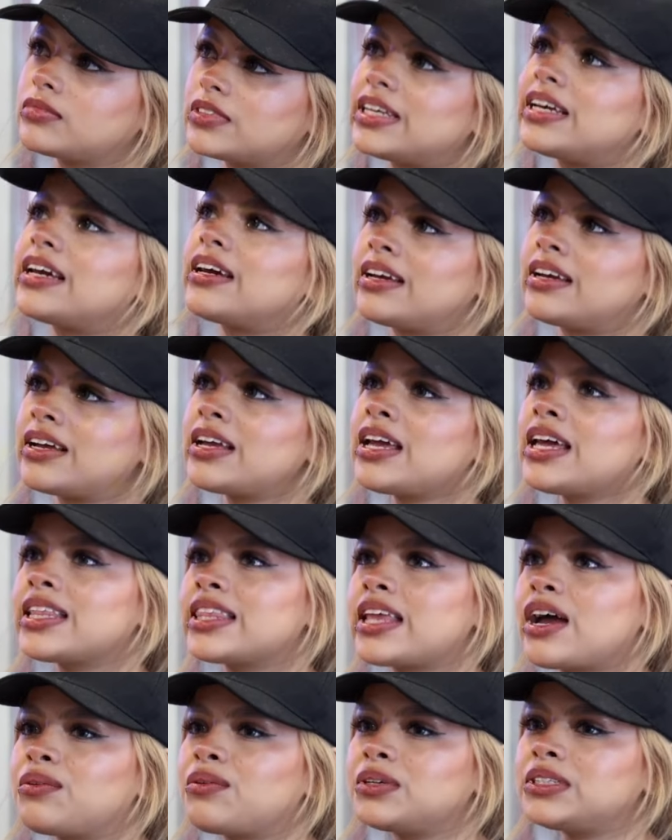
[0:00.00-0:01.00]
Yeah,
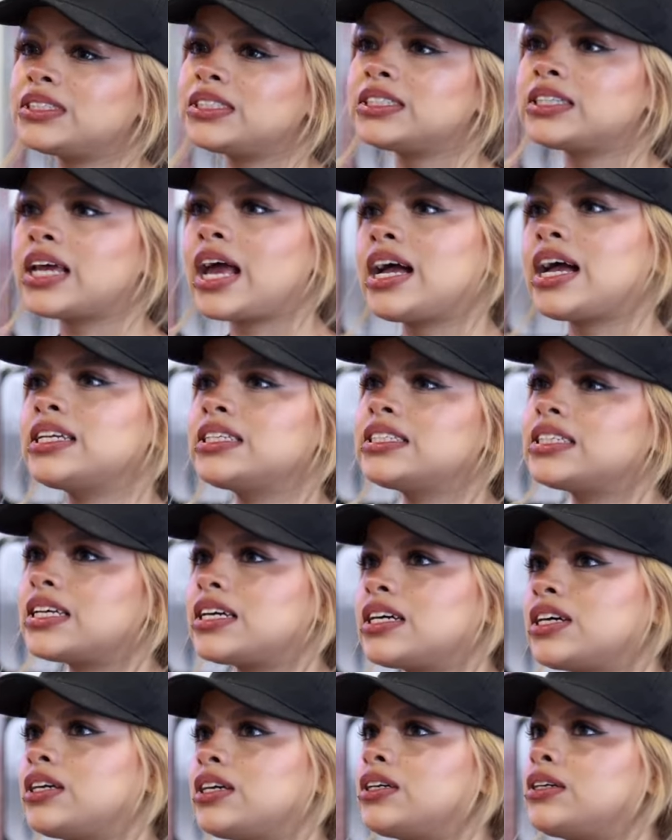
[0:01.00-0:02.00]
that one has
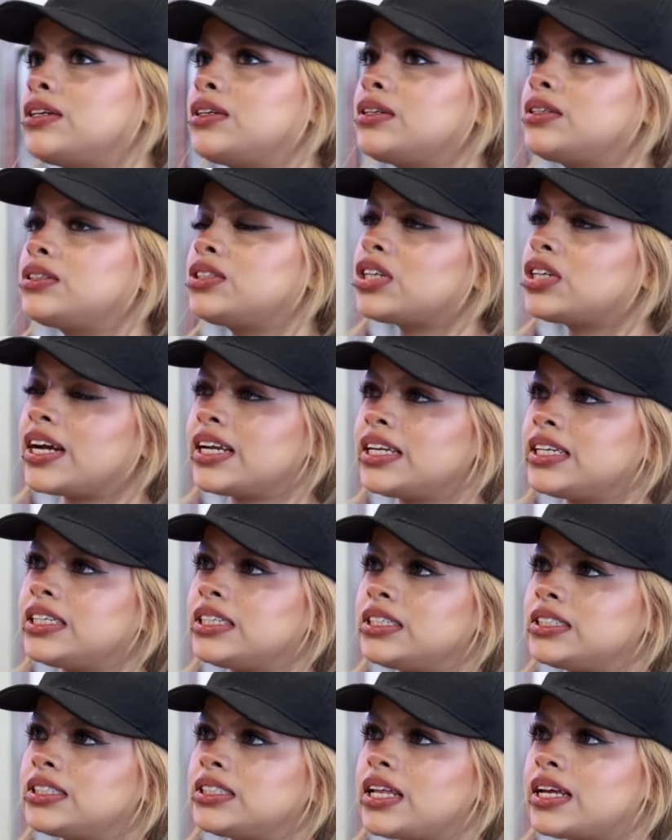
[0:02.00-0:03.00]
the
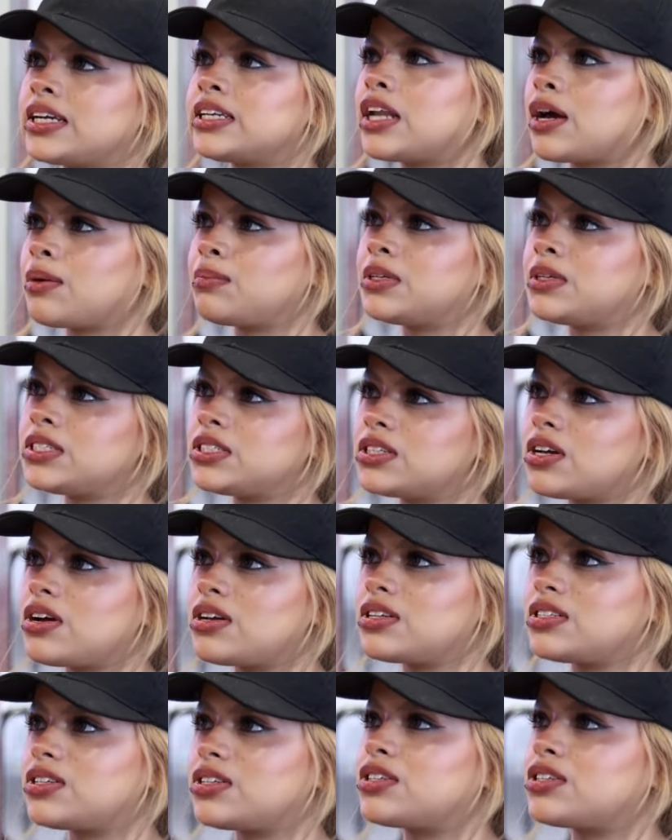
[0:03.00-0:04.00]
Chinese numbing sauce,